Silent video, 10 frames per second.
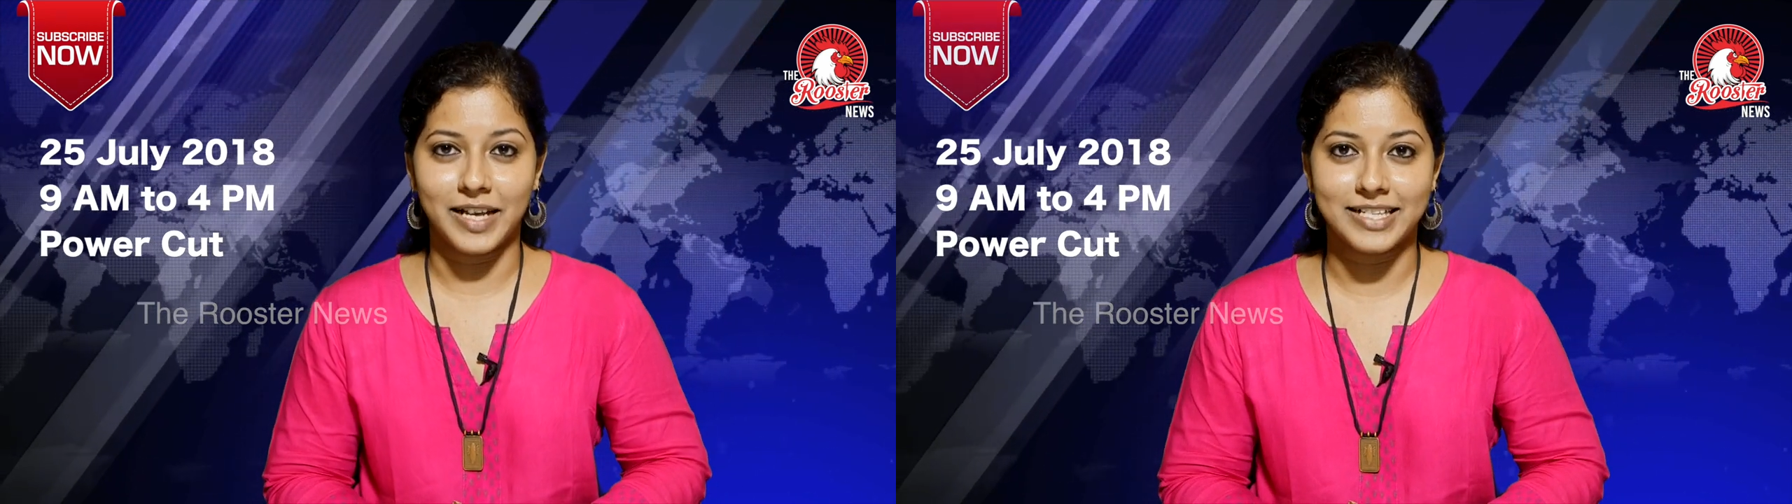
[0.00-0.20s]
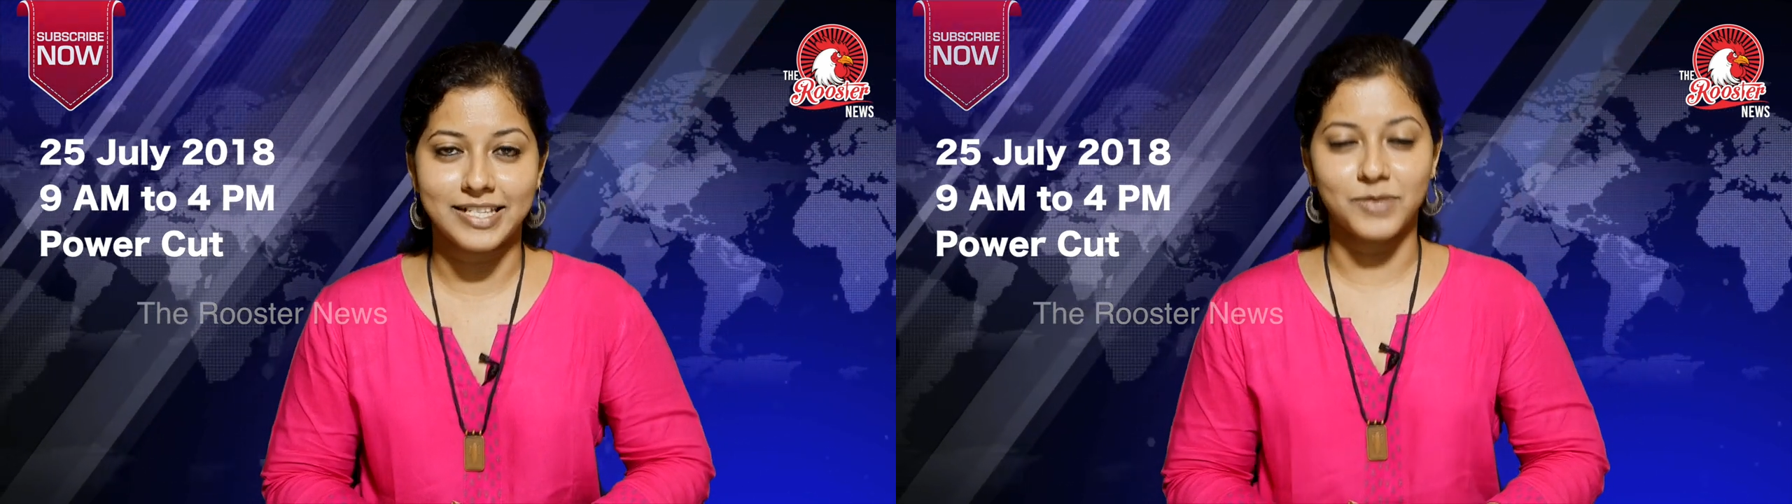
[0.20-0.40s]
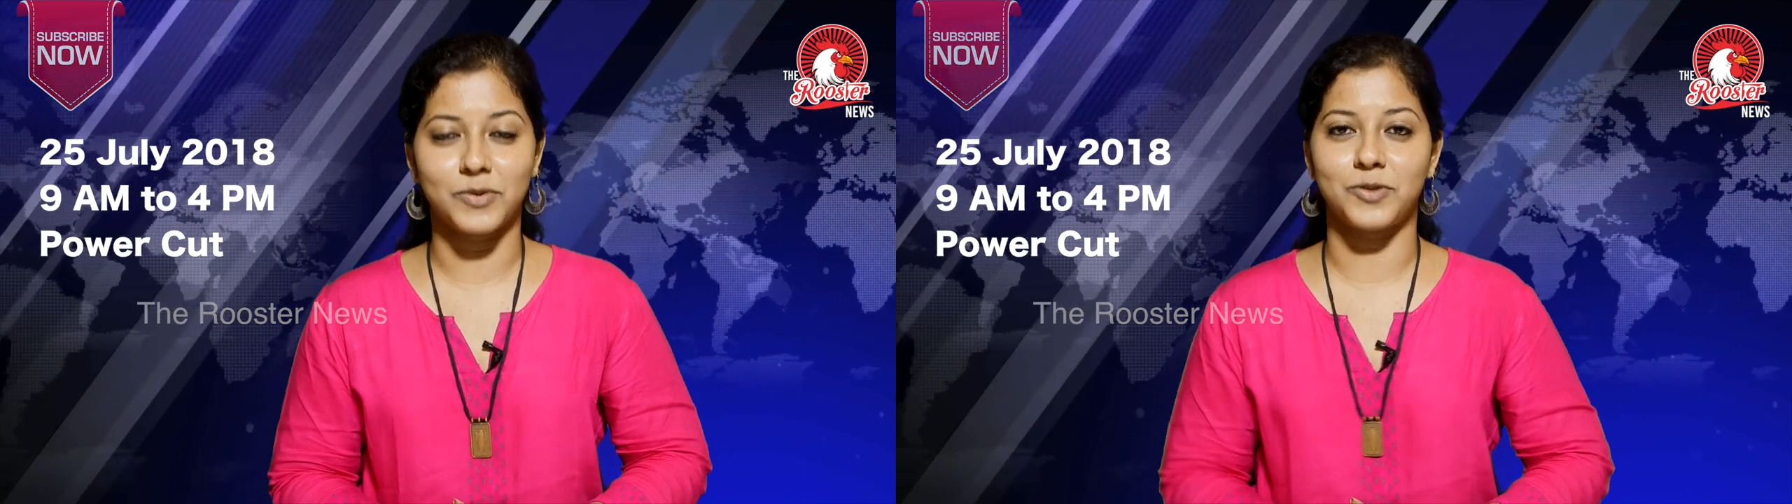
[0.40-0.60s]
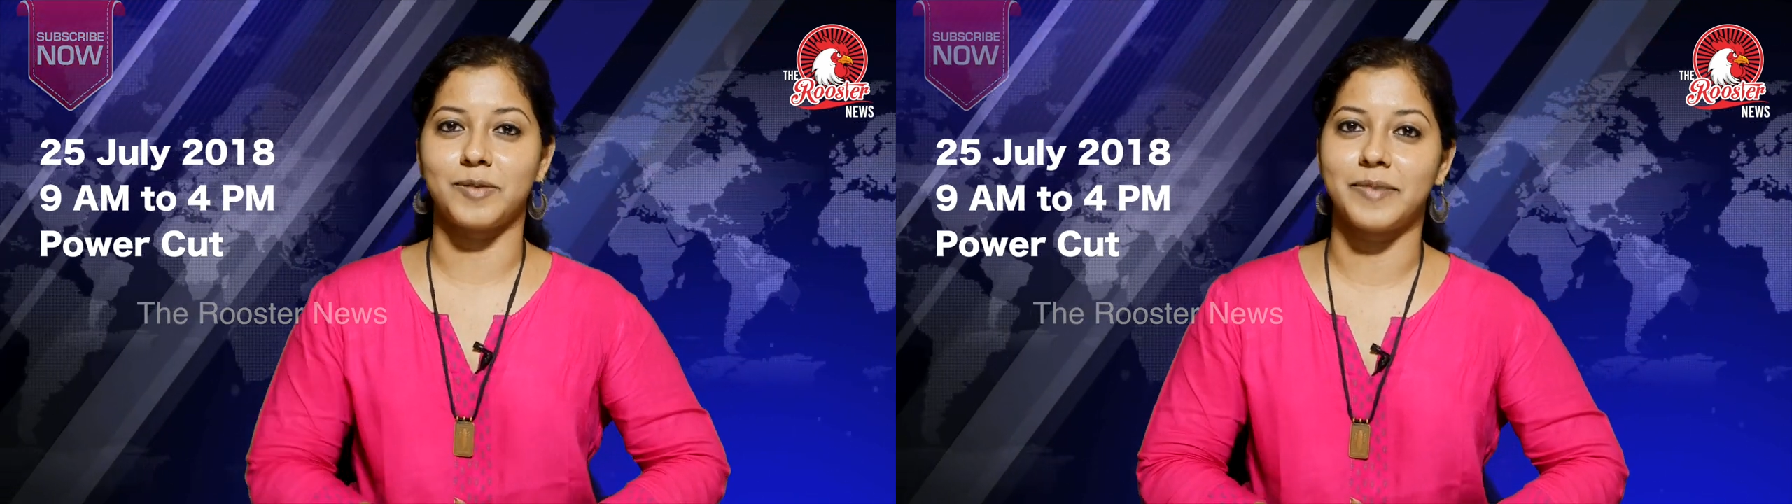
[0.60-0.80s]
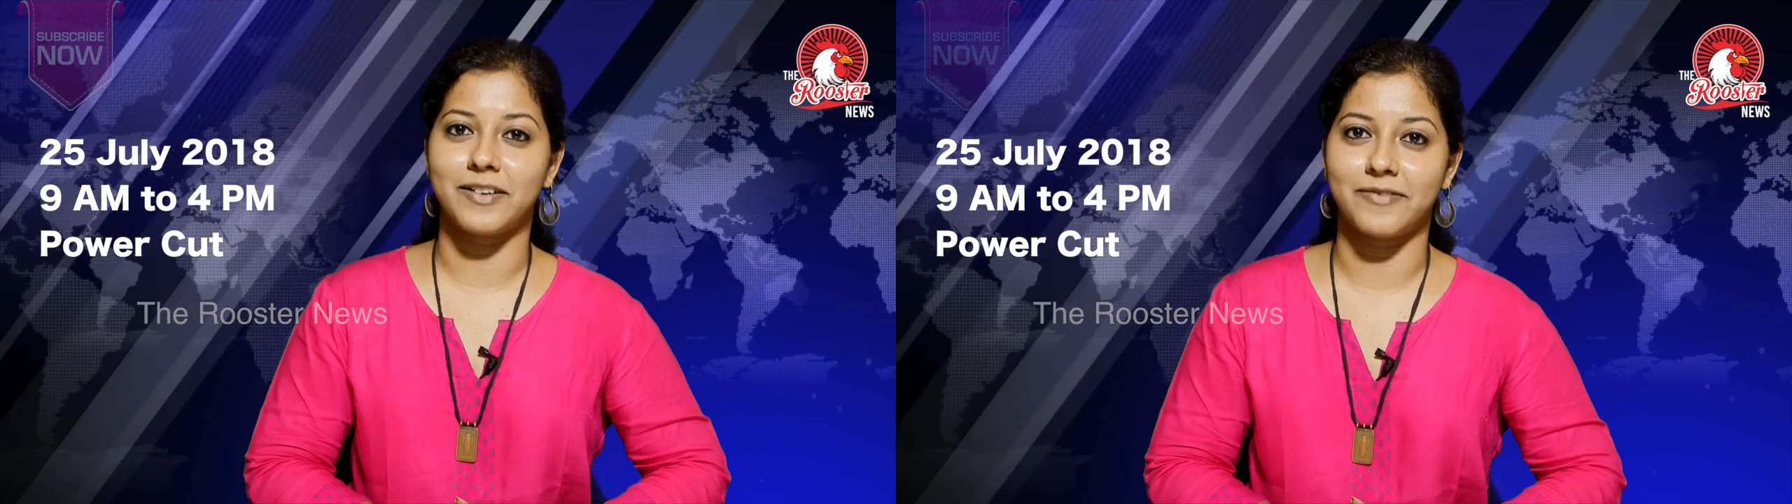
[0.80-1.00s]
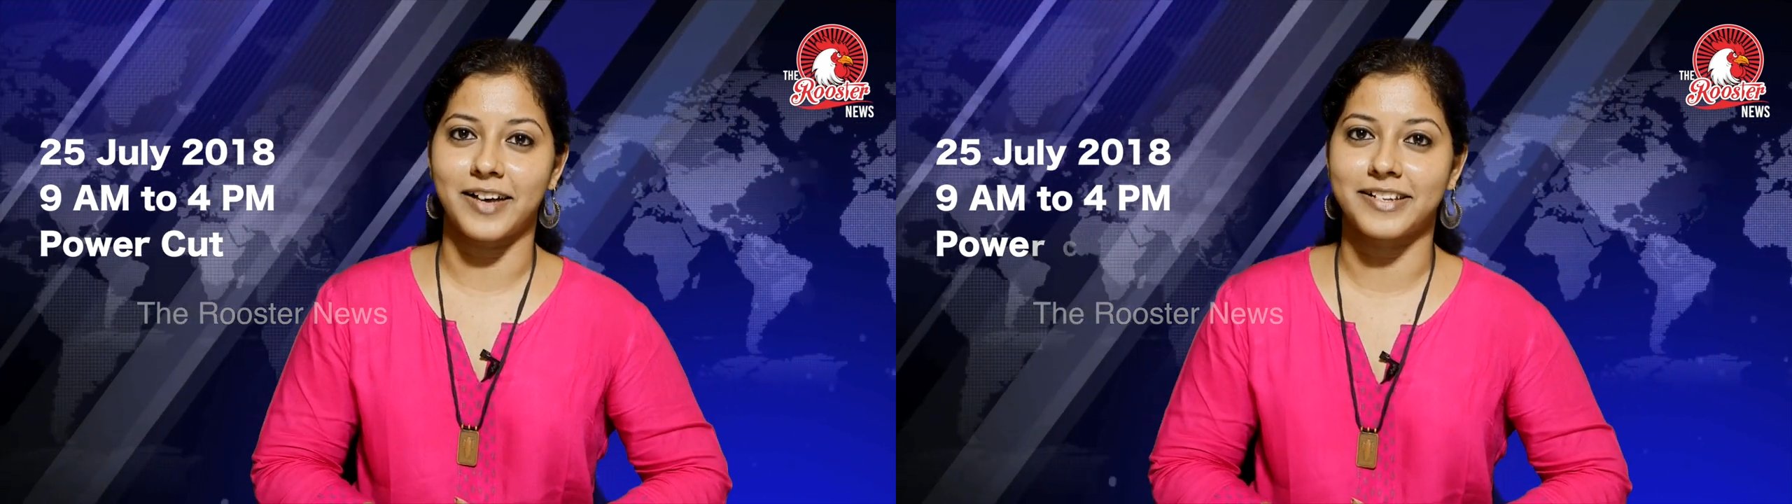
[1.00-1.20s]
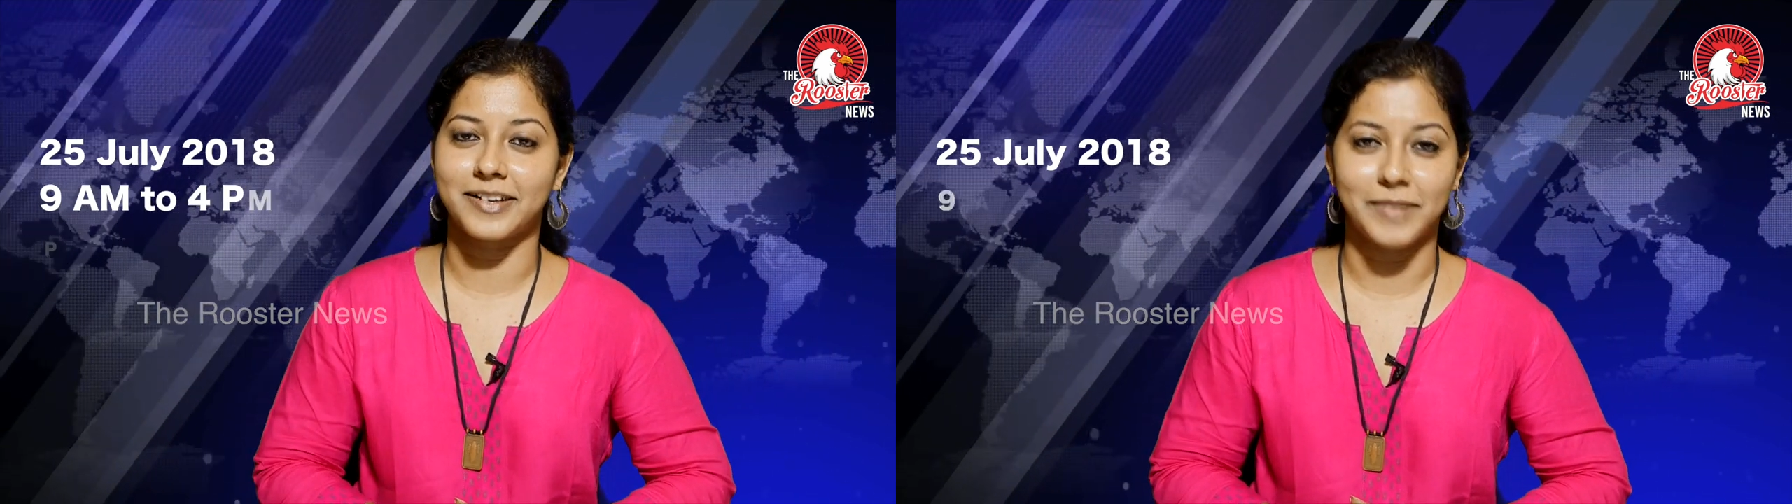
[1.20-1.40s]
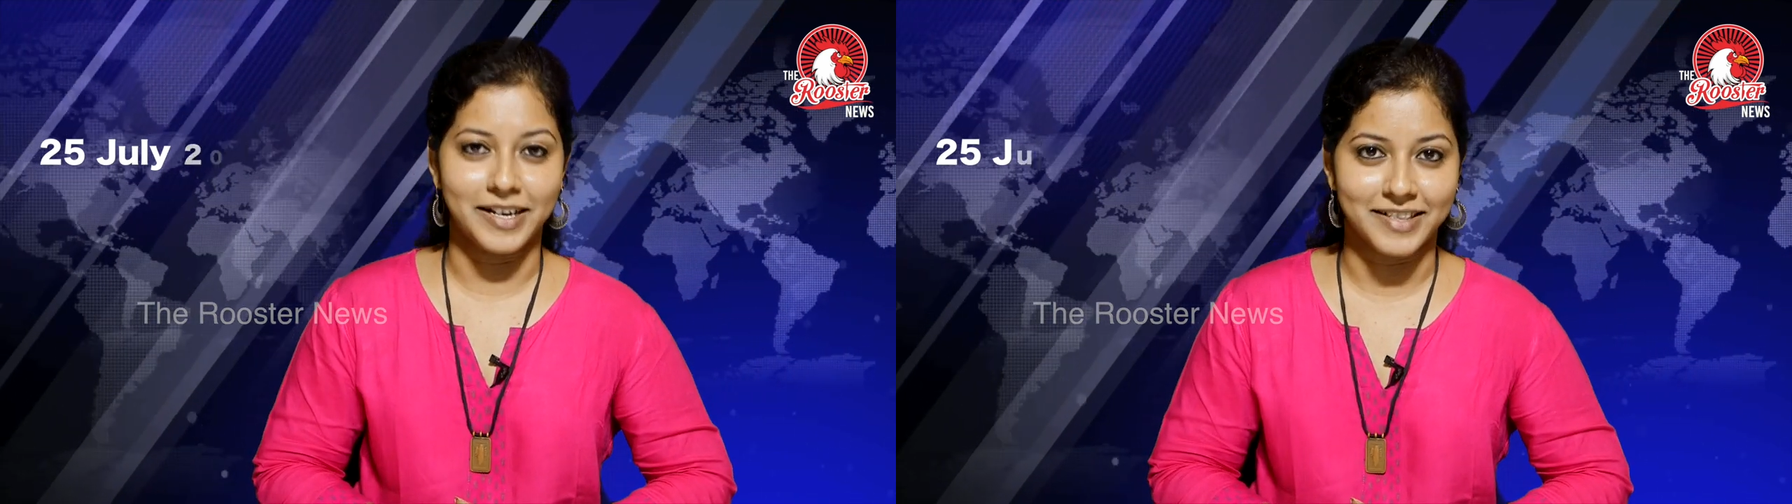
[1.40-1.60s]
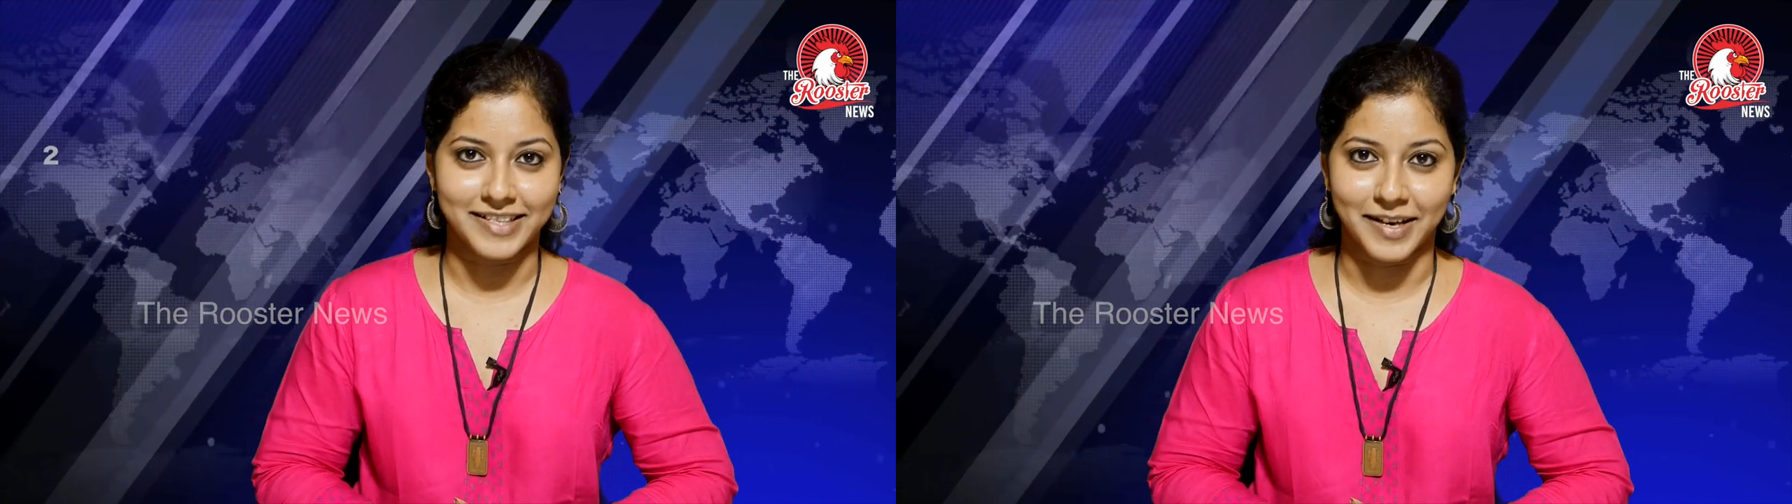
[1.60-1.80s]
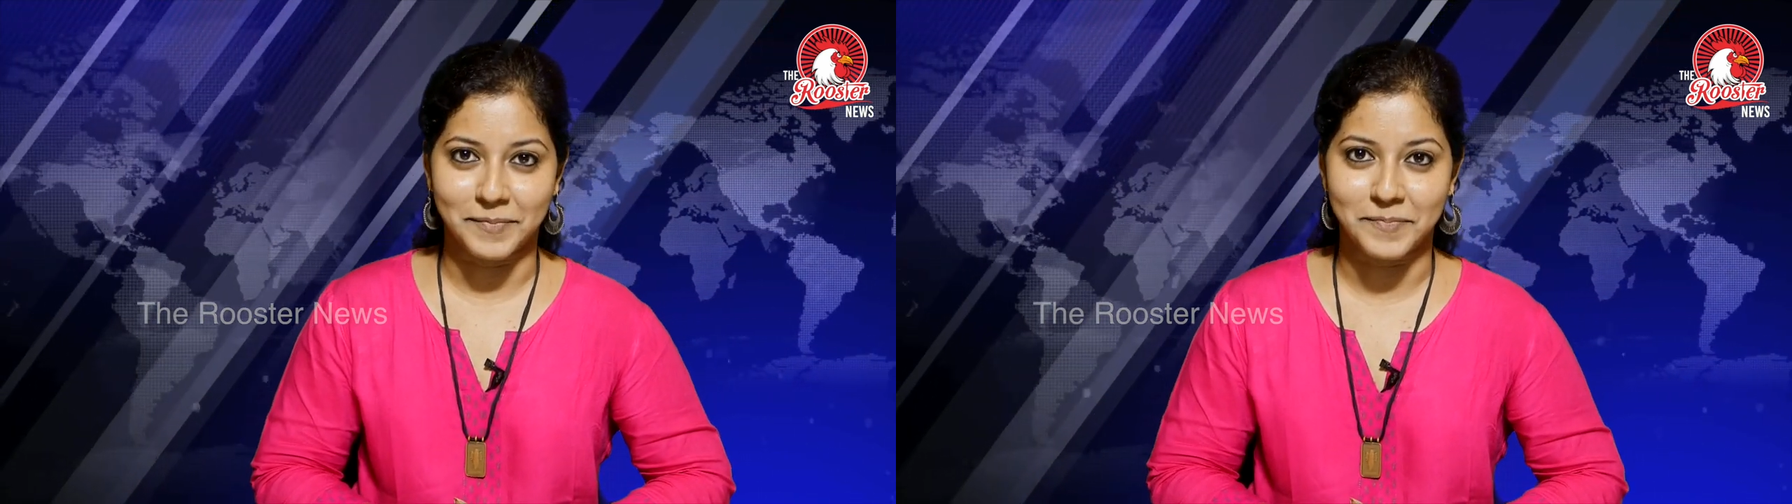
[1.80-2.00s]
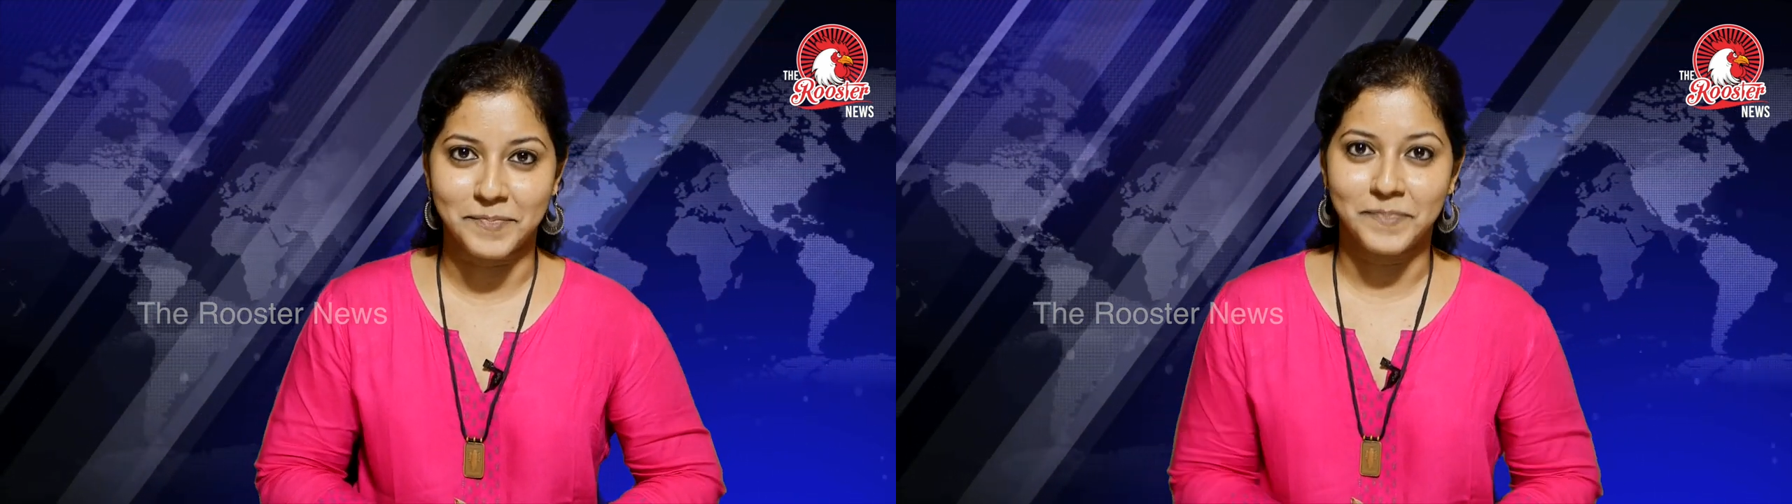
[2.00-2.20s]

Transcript: places which will be affected by the same.